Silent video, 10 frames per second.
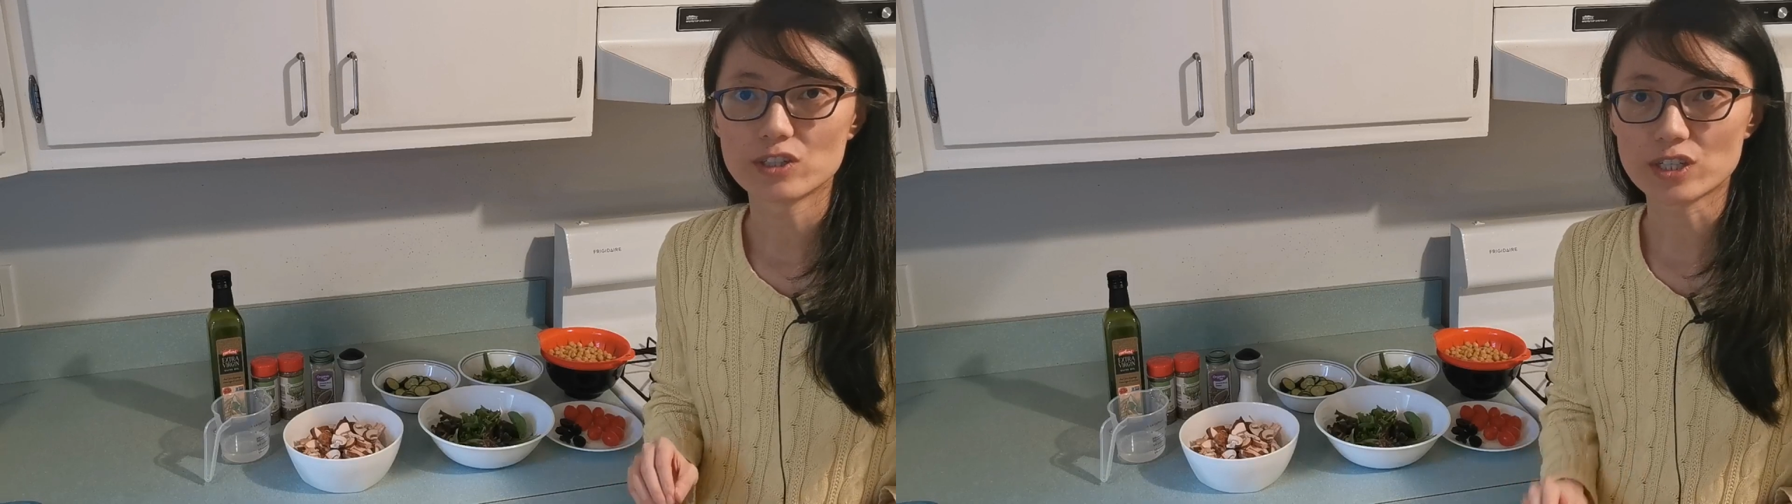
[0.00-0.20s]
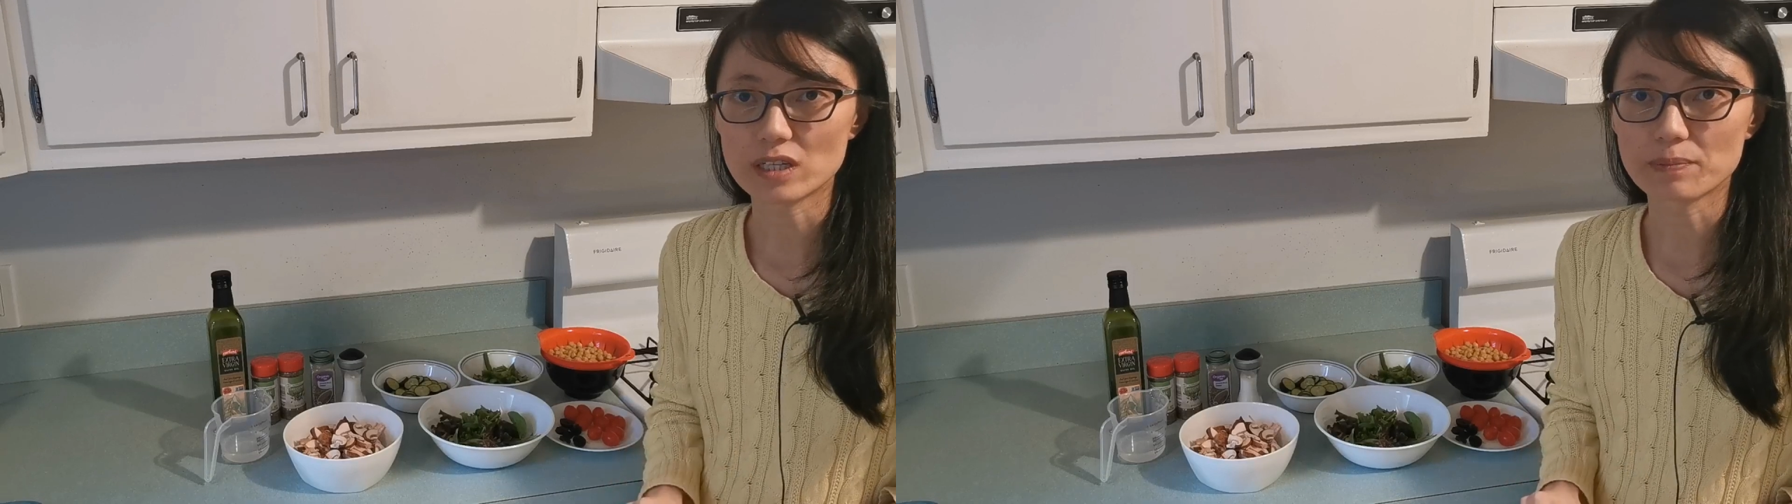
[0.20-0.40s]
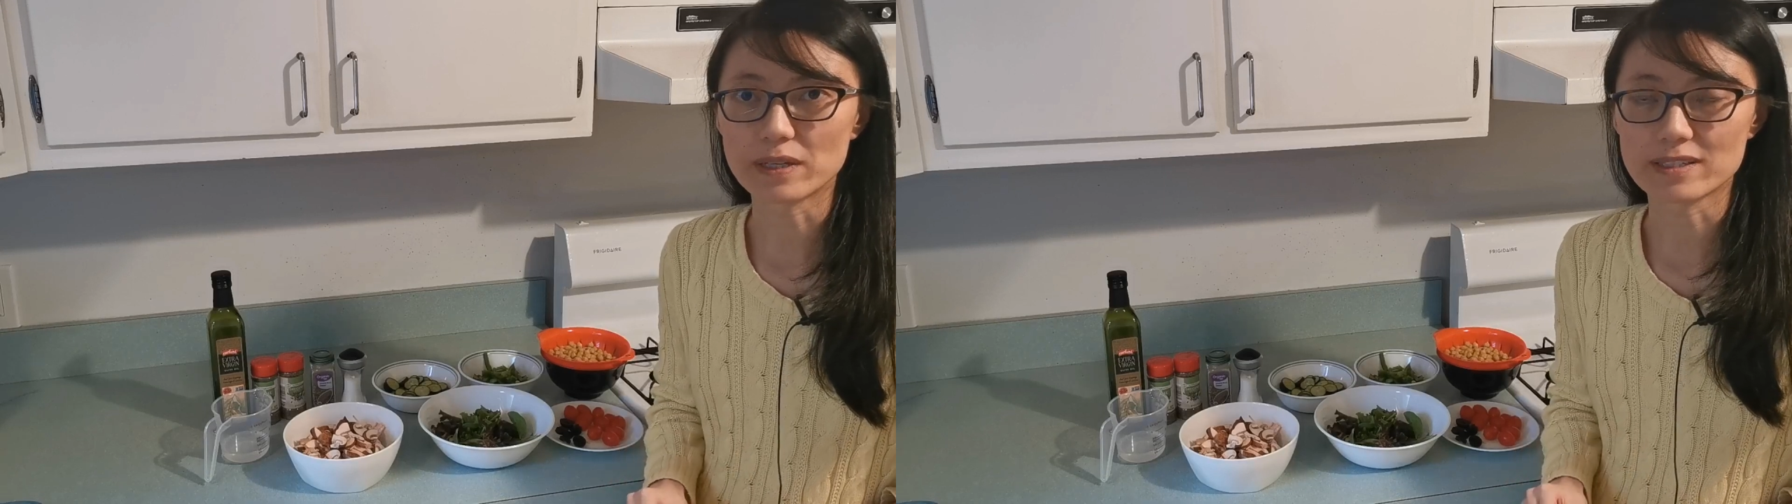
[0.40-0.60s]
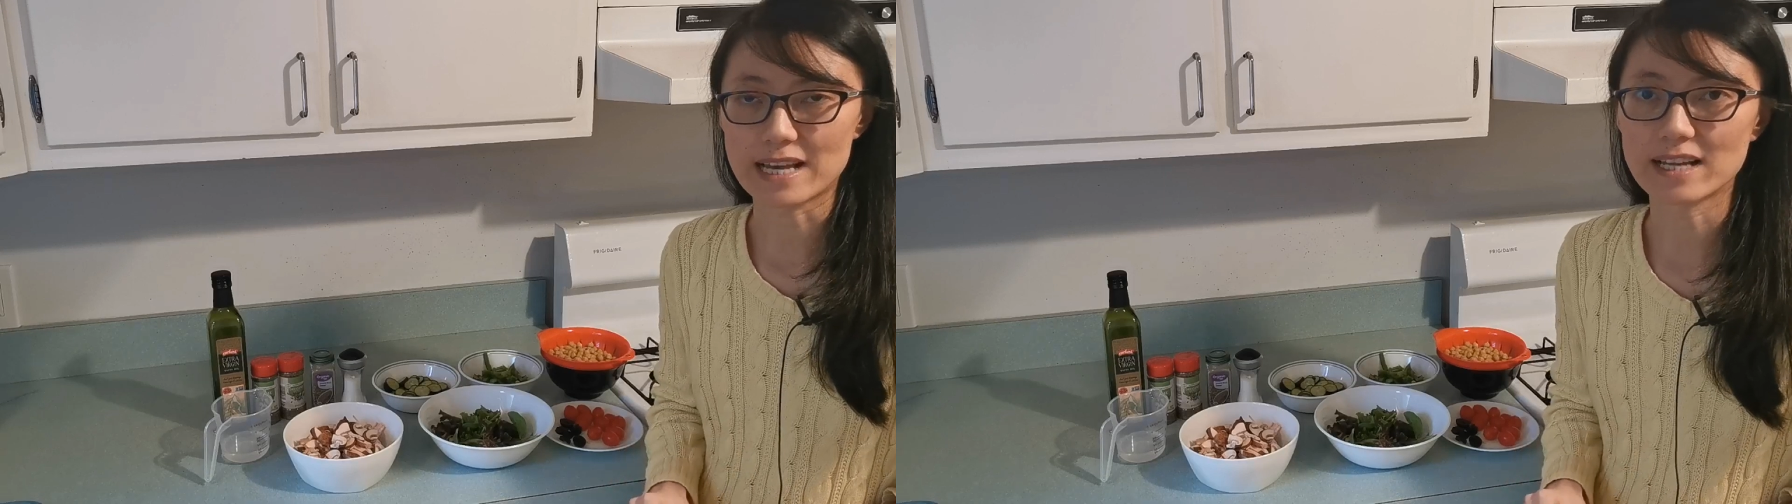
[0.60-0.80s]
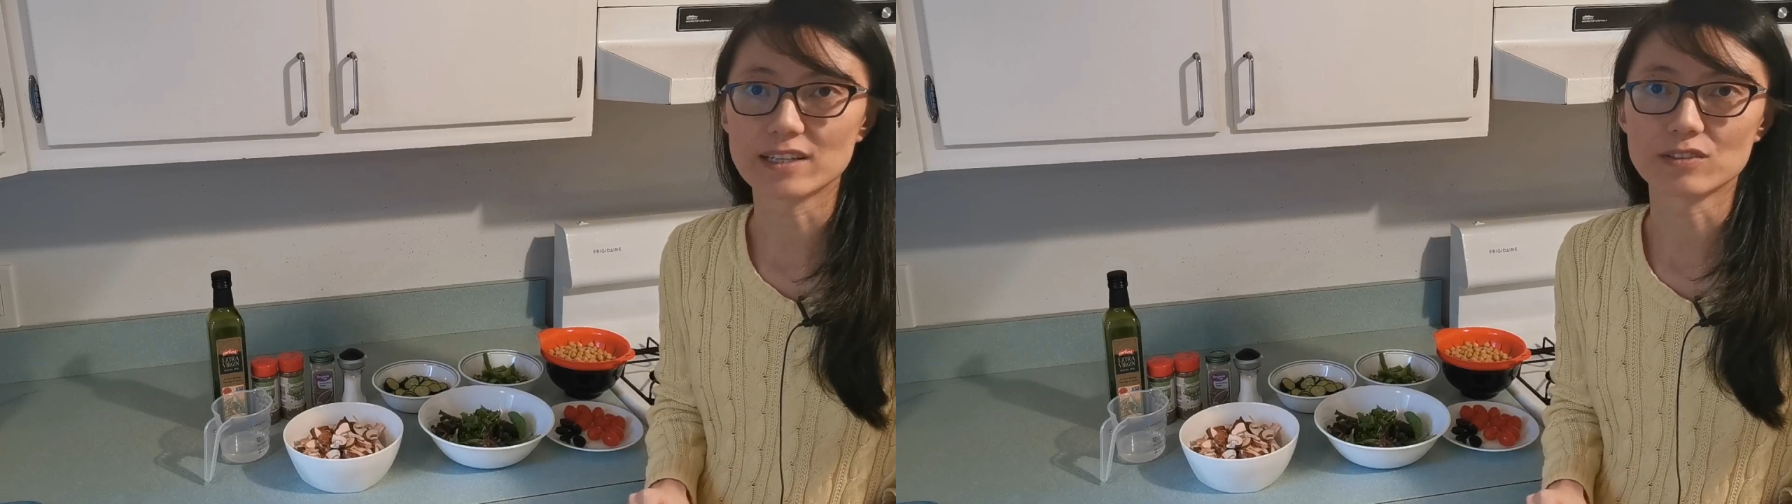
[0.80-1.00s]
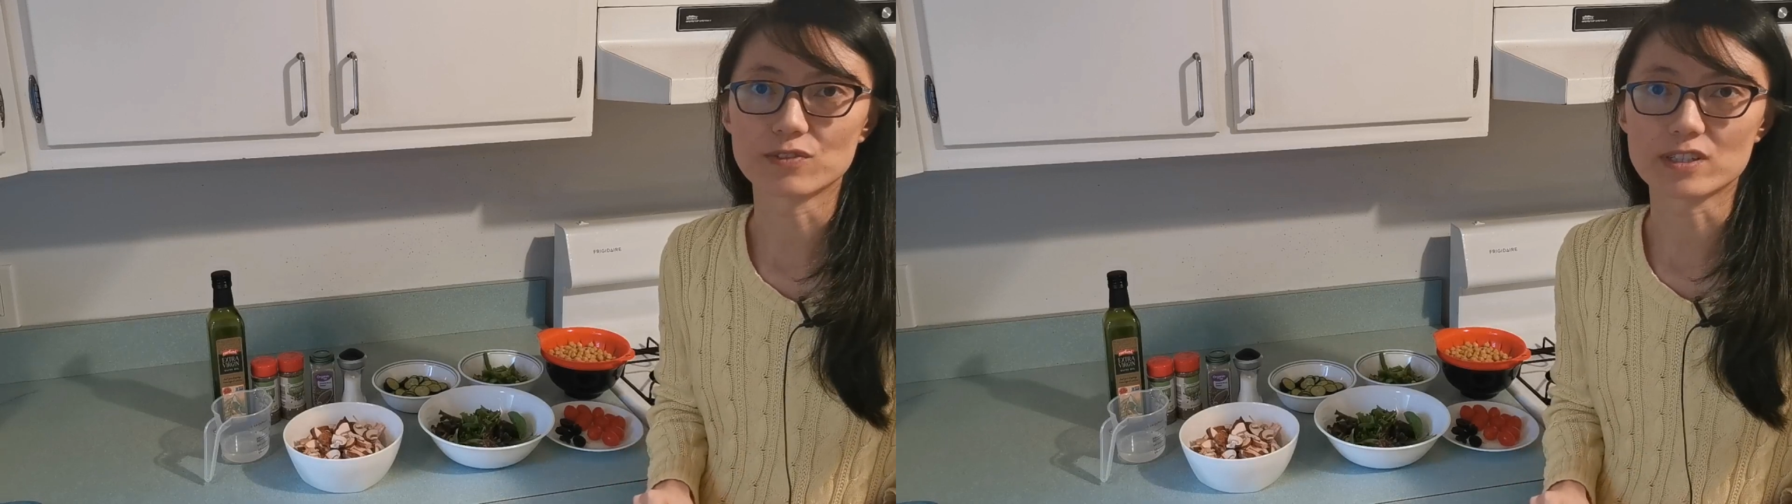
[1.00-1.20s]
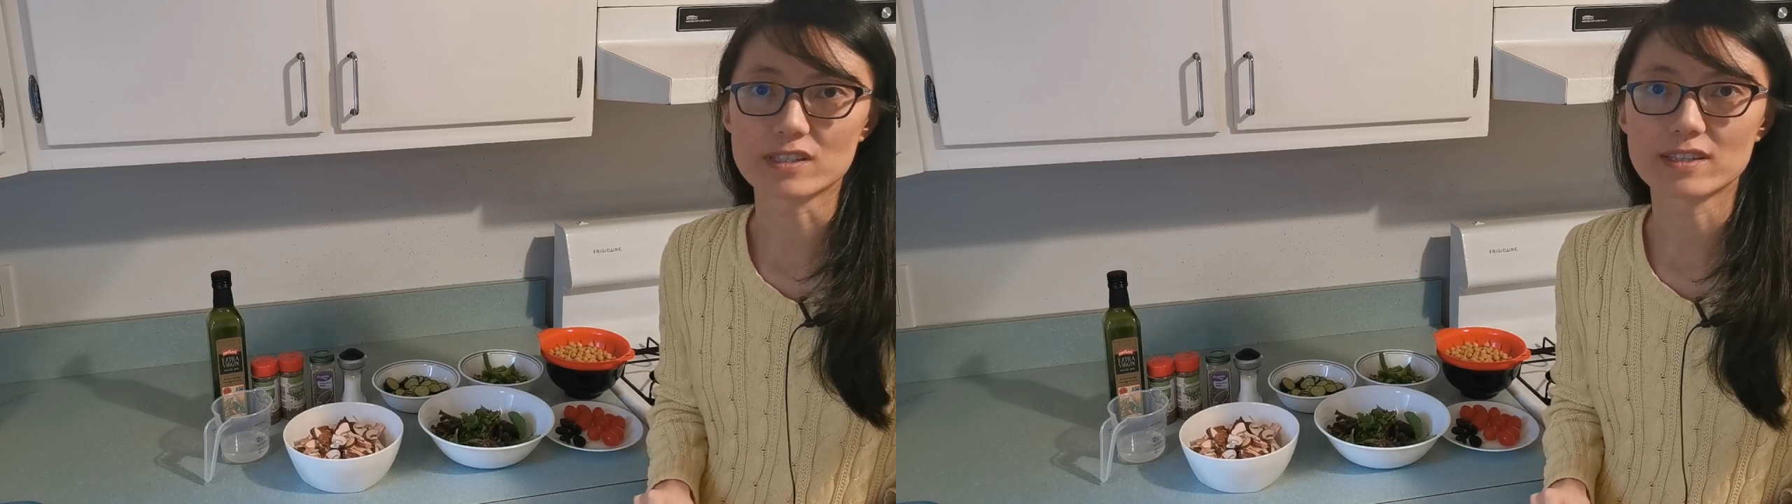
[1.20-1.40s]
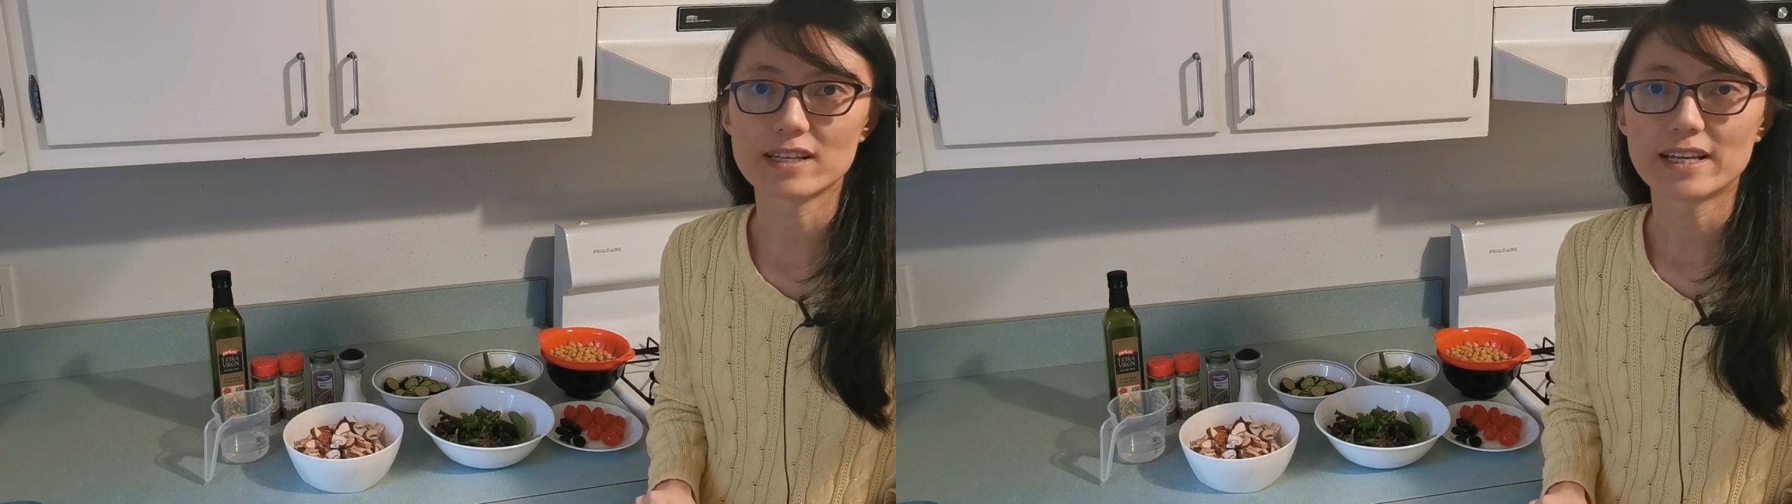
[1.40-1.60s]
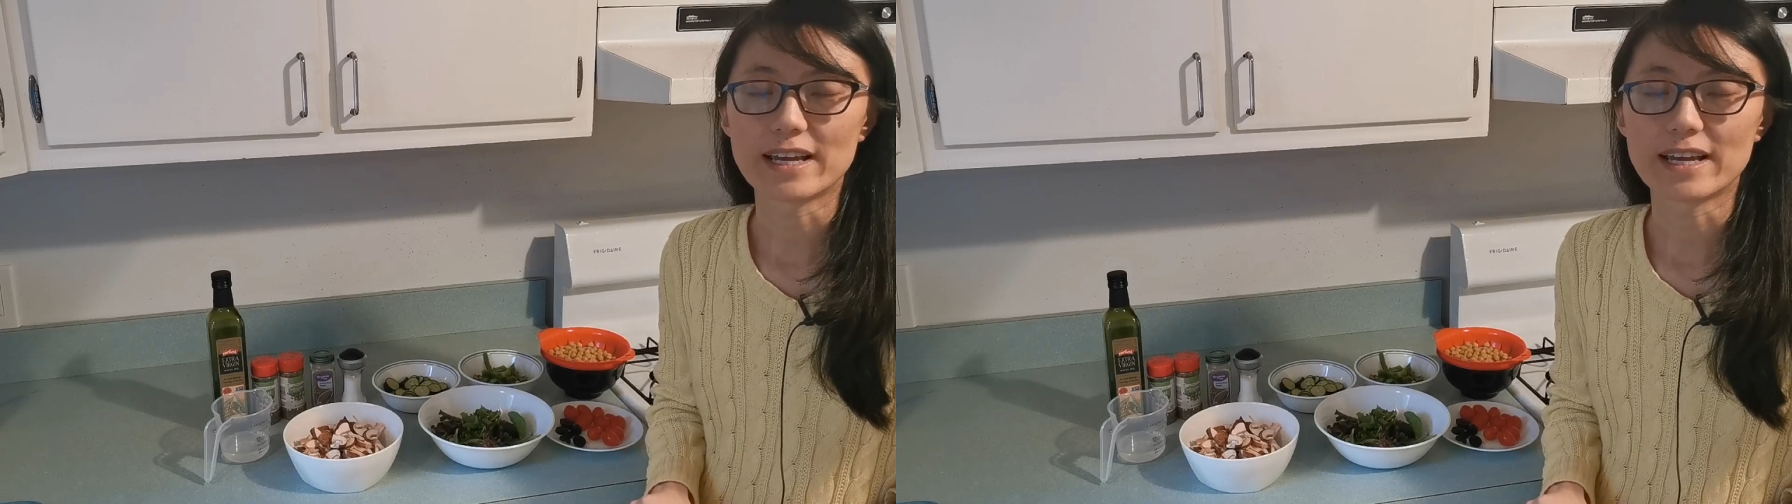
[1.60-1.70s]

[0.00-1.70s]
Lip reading: chickpea salad first.